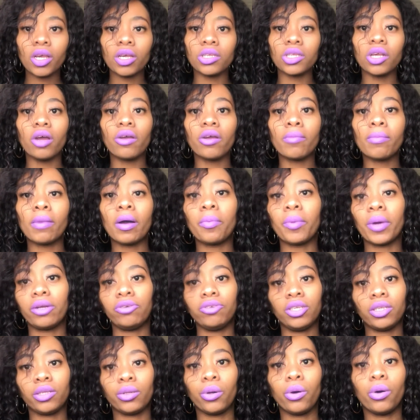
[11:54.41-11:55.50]
Sorry, my
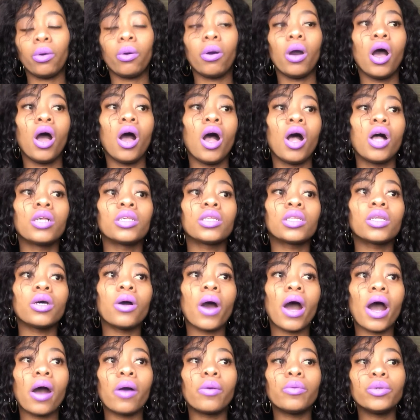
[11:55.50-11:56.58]
battery's low.
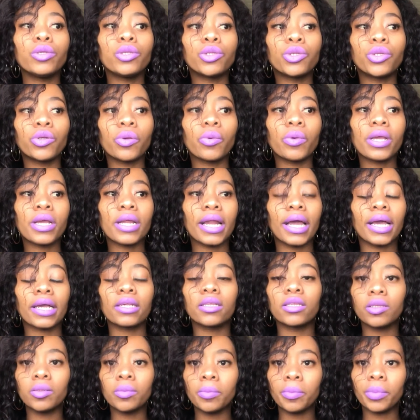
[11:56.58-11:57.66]
So I was doing like
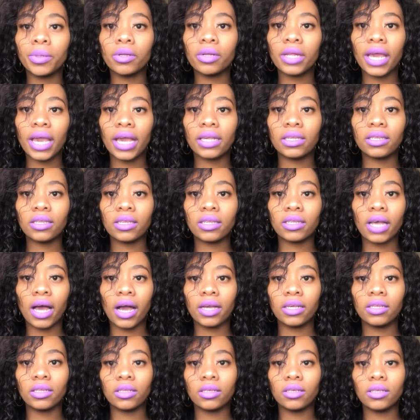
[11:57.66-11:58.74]
simple
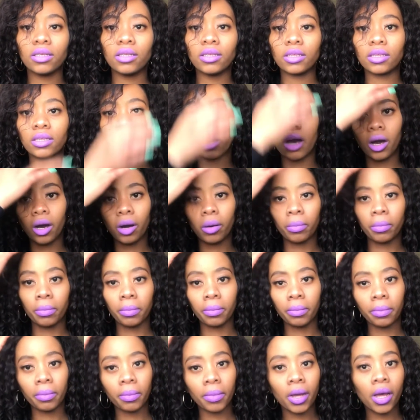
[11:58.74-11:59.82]
exercises,
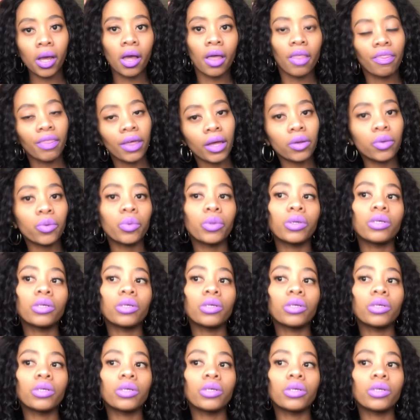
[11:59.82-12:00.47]
that